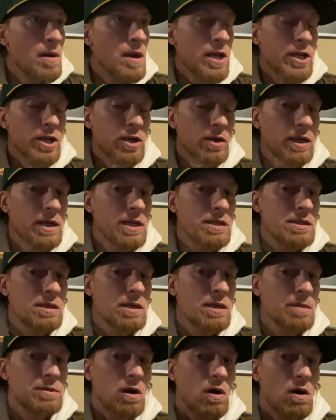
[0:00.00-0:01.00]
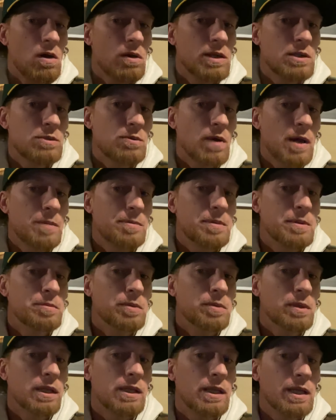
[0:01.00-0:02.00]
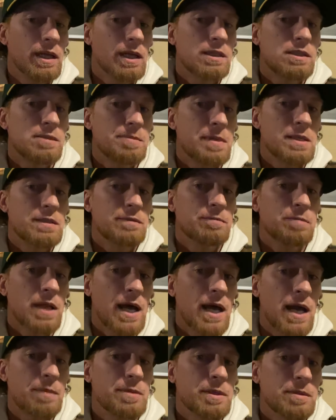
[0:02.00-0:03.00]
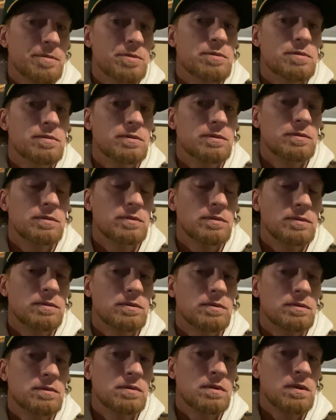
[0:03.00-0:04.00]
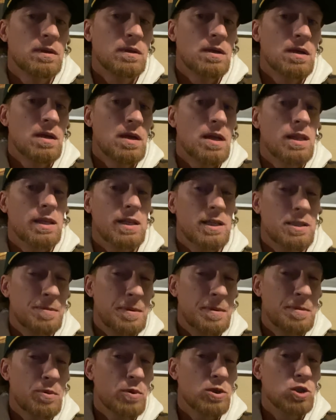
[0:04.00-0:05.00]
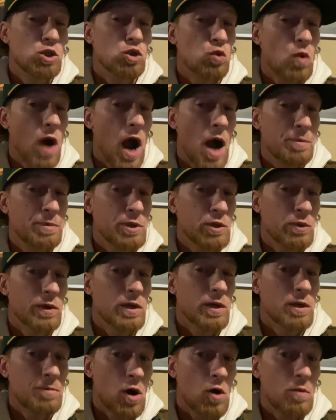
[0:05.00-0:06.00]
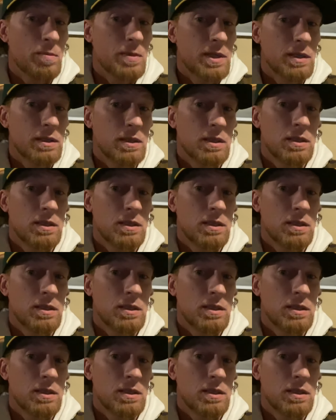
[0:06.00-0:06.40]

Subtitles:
you're kissing up to all these white people like the expense of black people. These people would drop you in a moment.